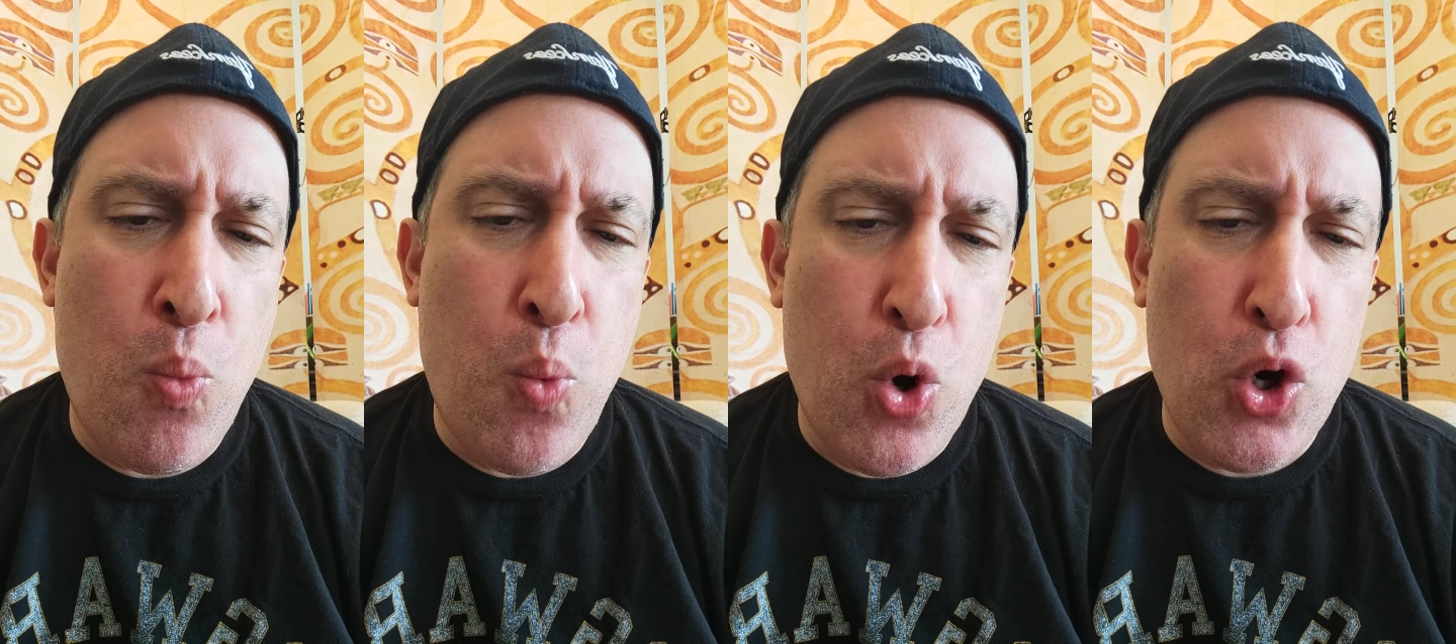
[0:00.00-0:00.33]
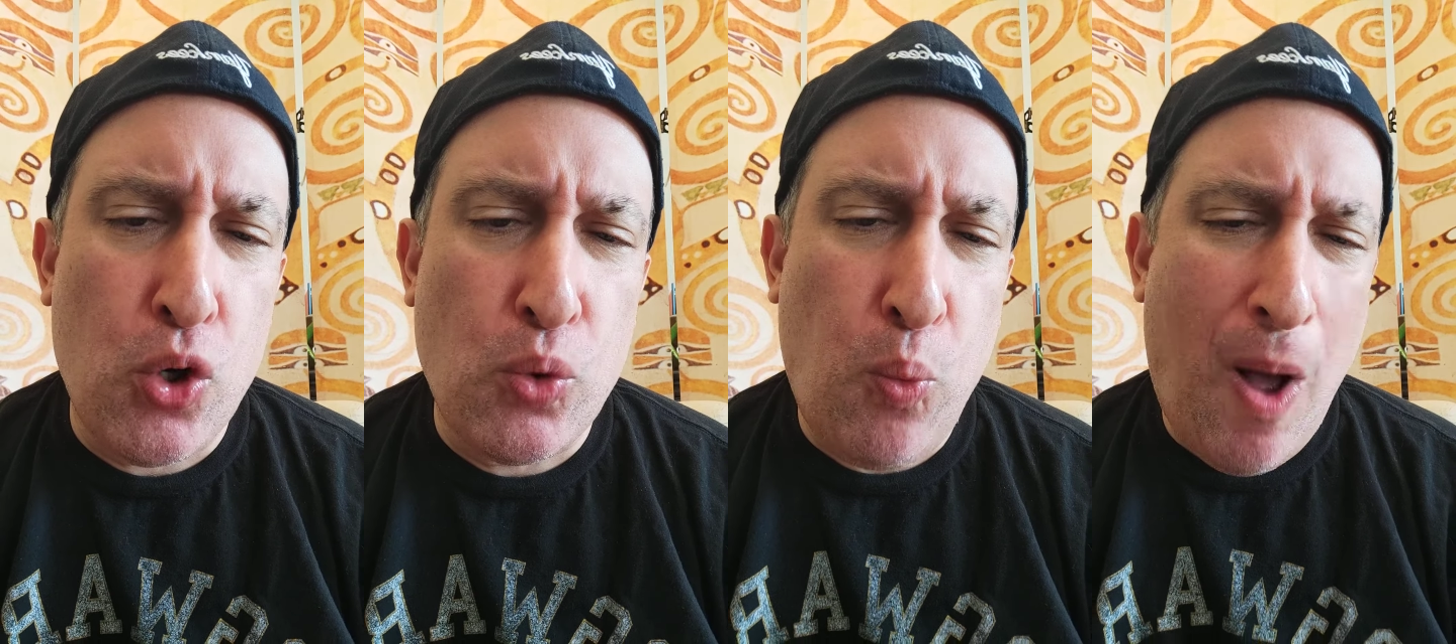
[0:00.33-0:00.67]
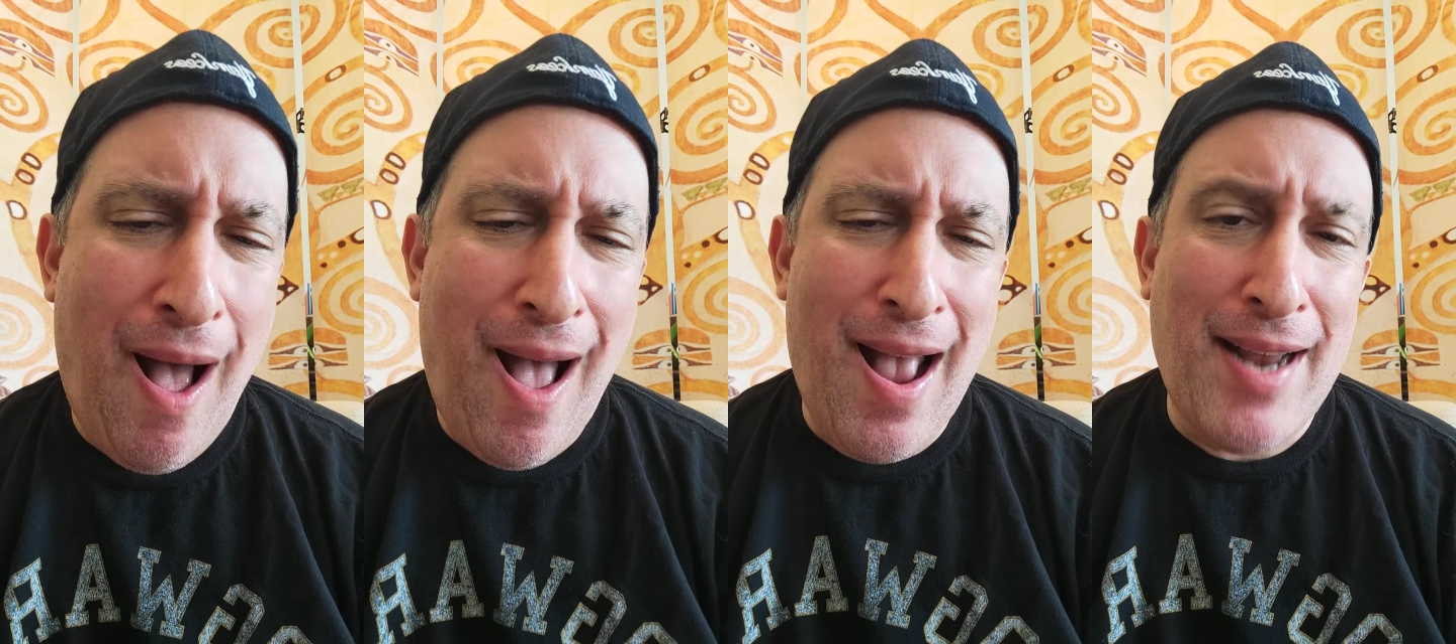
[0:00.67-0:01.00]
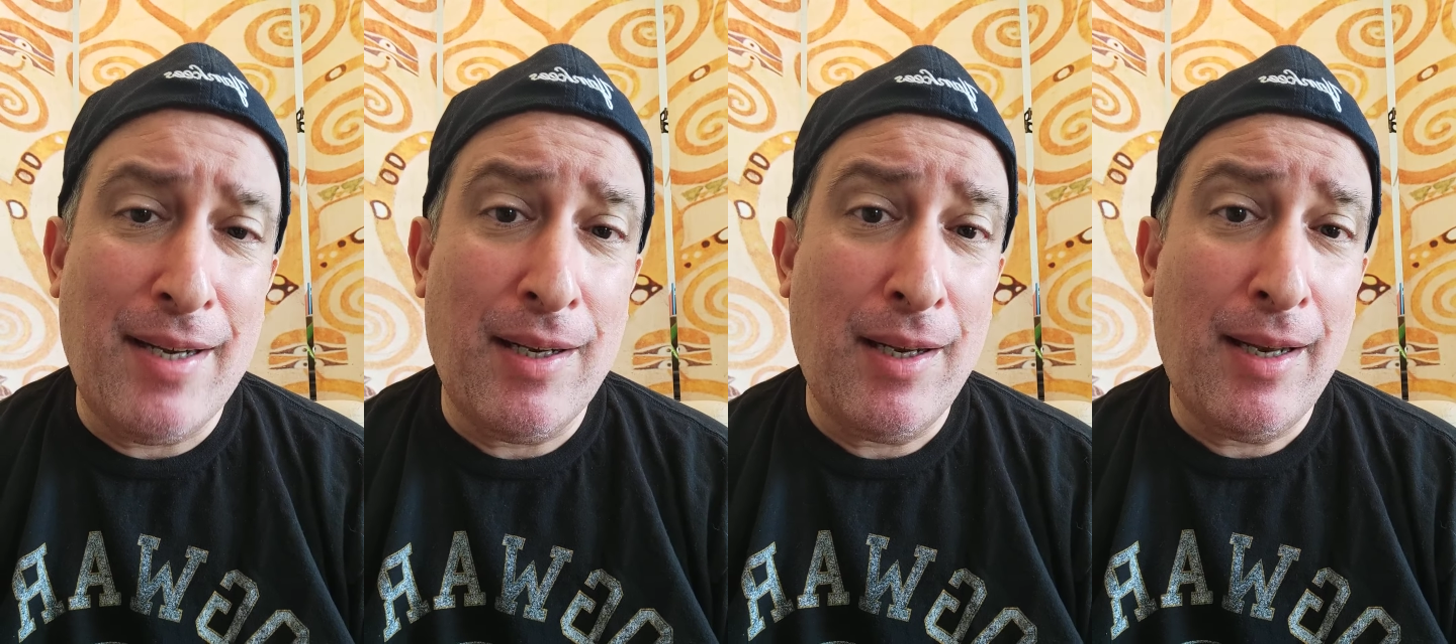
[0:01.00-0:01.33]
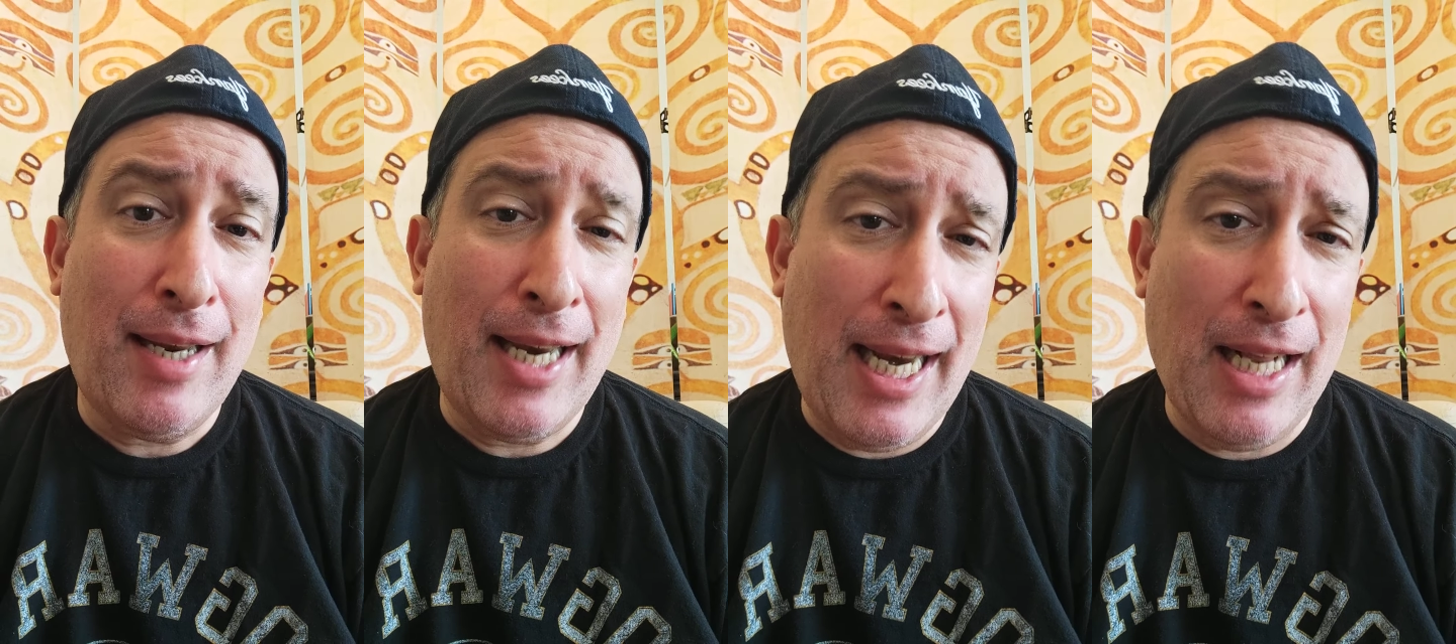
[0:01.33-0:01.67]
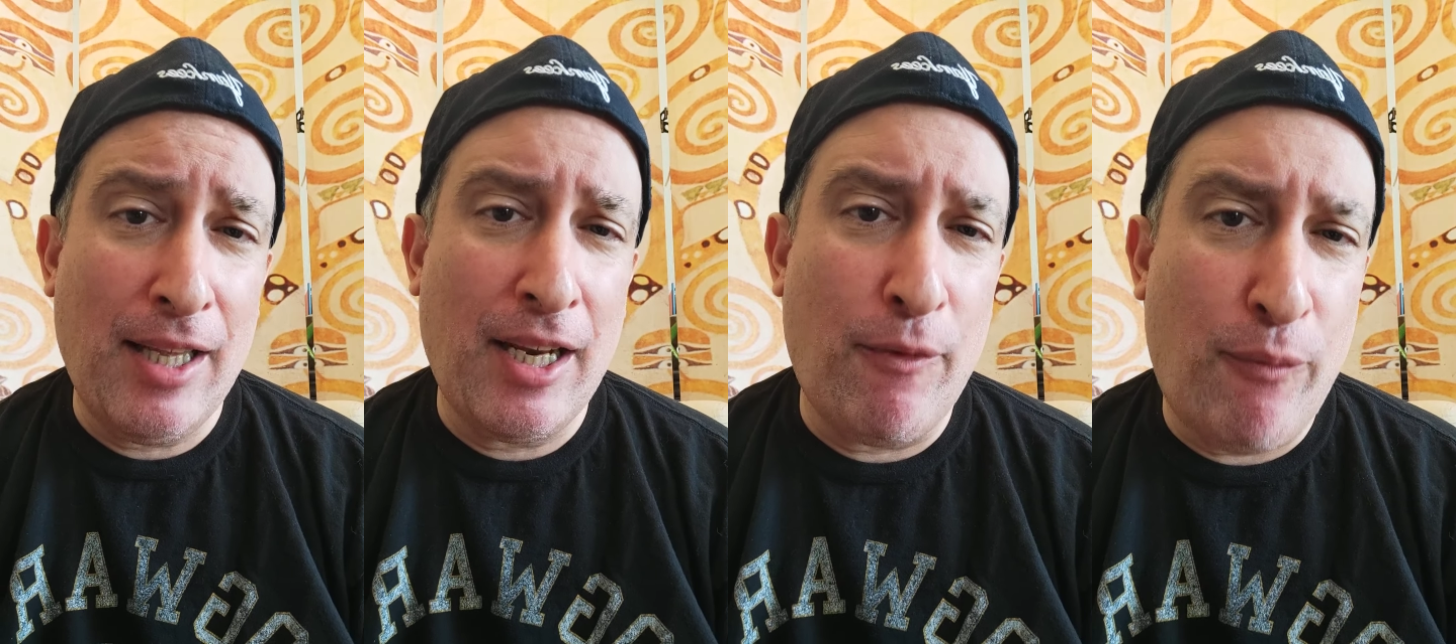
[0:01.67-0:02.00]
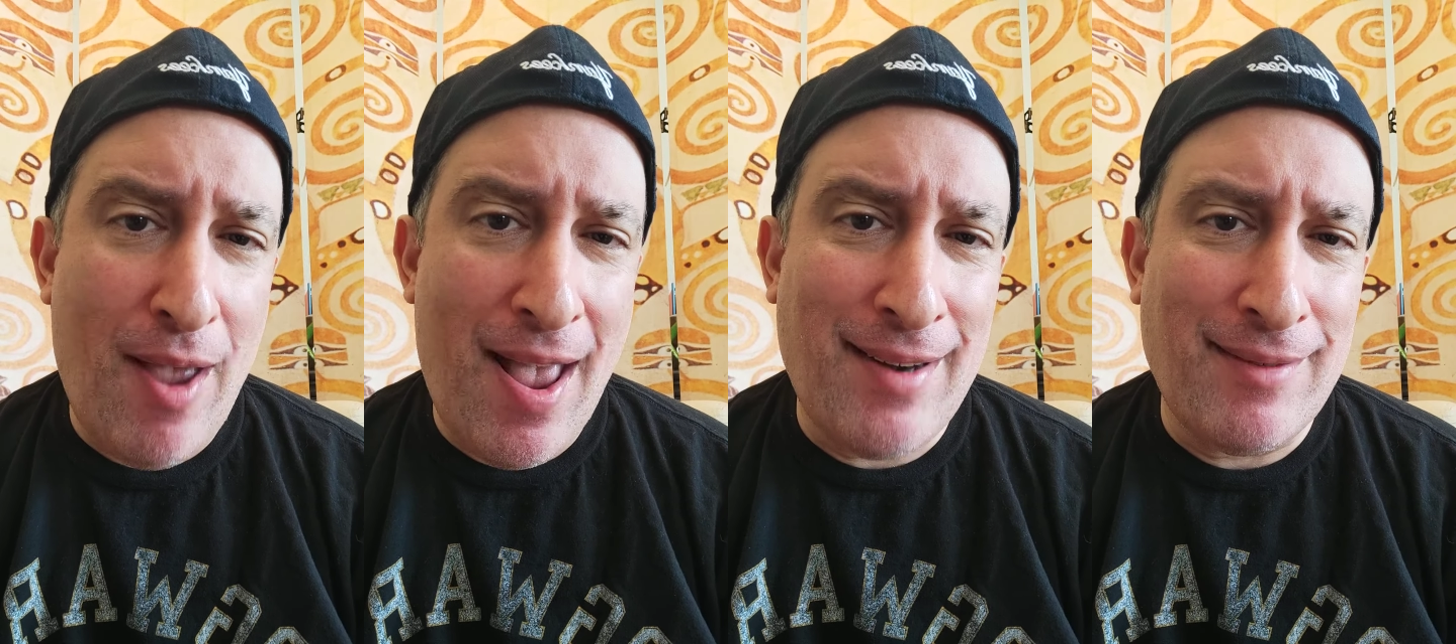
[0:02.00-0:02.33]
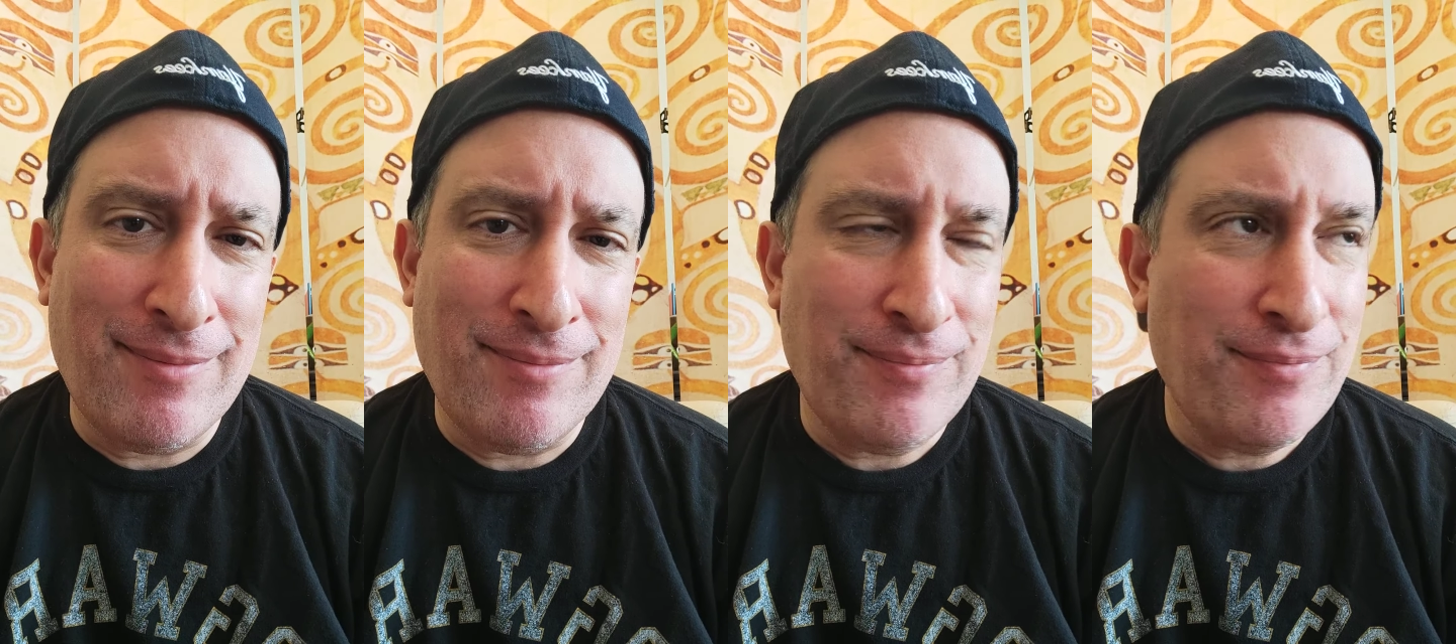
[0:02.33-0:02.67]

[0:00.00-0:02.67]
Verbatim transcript: worldwide healing event